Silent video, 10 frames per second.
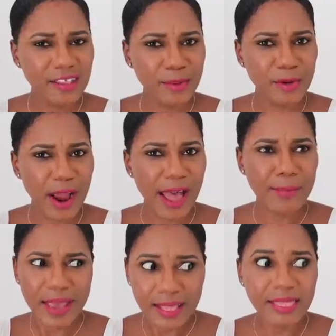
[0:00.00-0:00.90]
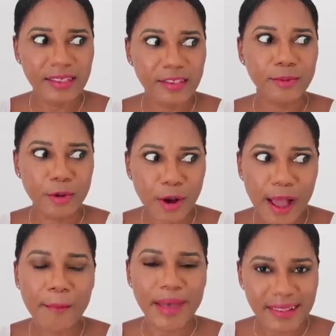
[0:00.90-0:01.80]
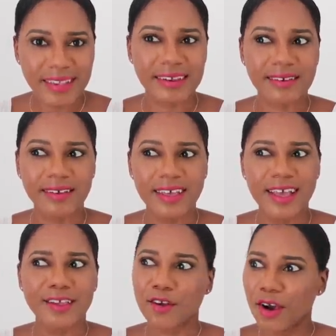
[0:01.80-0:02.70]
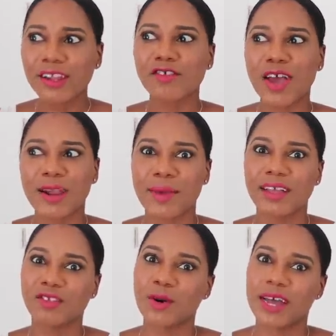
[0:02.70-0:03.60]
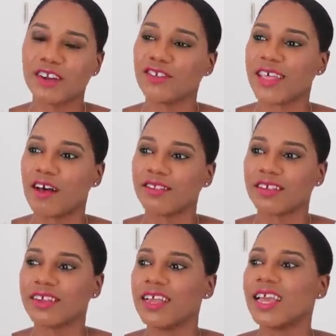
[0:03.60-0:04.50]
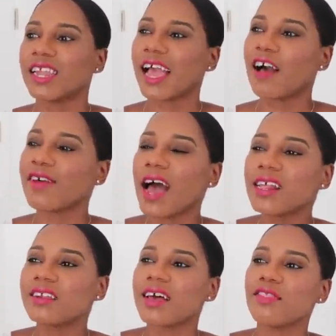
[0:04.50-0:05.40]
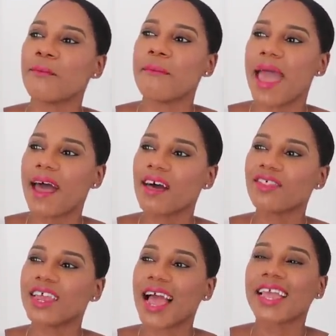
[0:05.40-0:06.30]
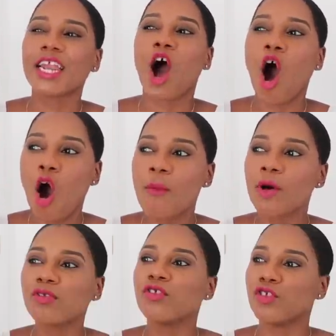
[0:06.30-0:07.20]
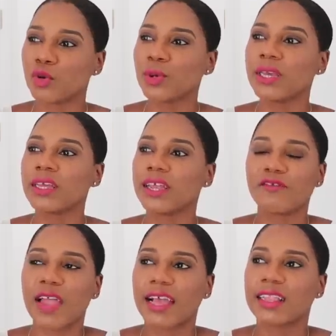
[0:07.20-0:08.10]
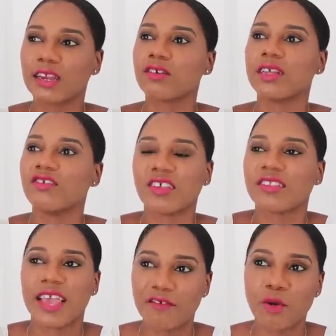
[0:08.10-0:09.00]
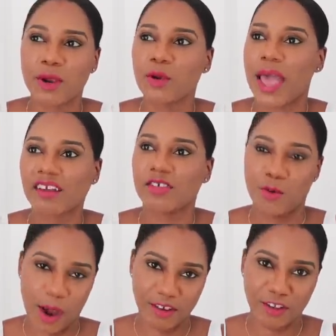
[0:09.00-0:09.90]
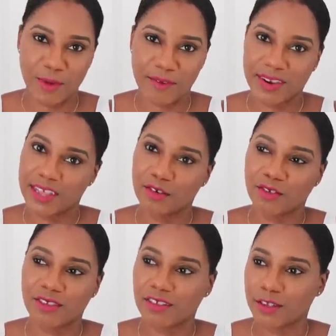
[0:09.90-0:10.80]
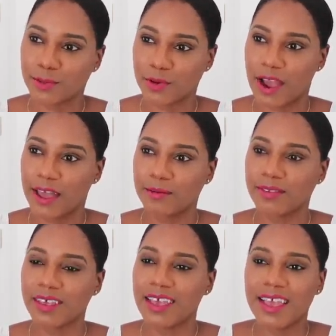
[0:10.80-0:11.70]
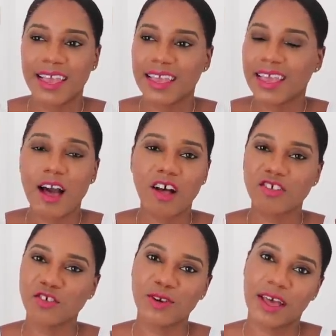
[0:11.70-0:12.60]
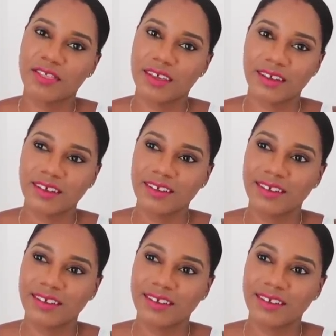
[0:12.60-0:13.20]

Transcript: and subscribe, hit the subscribe button. Your girl is trying to make it to 100,000. Like, I've kind of done the math and I can almost do it if like literally just everyone who actually watches my videos subscribes. It costs you nothing,